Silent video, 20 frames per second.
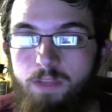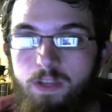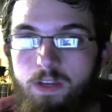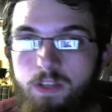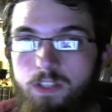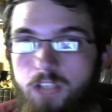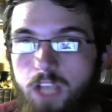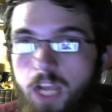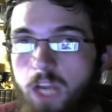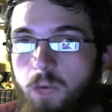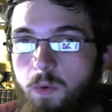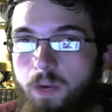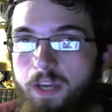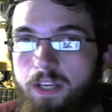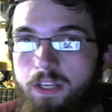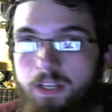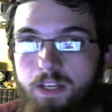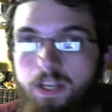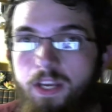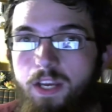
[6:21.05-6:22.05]
So anyway,
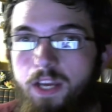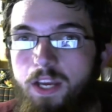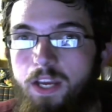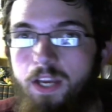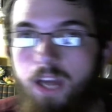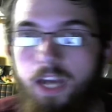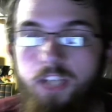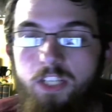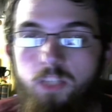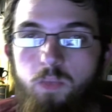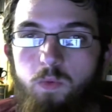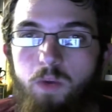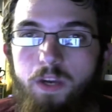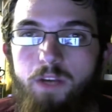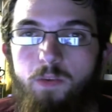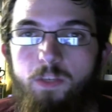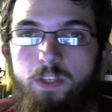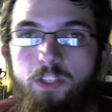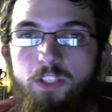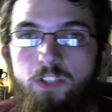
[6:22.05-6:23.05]
I just wanted to
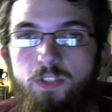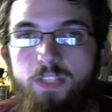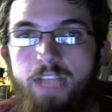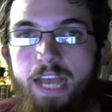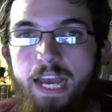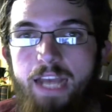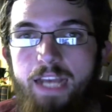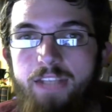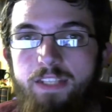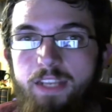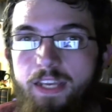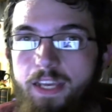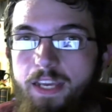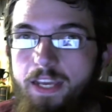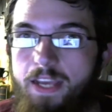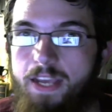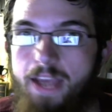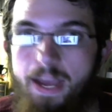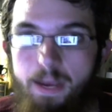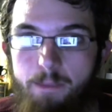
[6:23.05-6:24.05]
wish you guys a
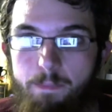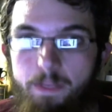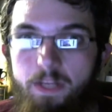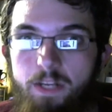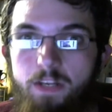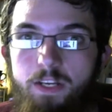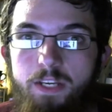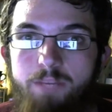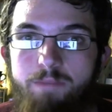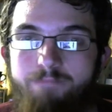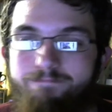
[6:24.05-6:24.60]
happy night